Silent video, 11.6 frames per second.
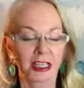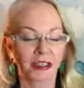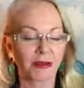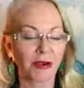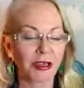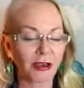
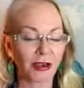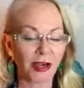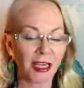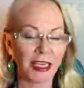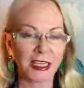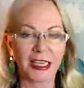is
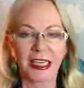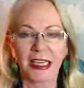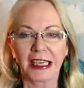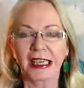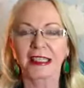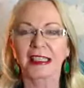retrograde
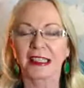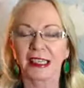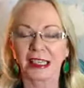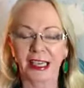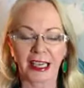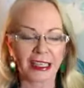is to
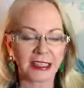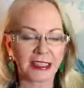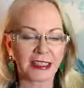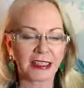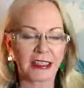get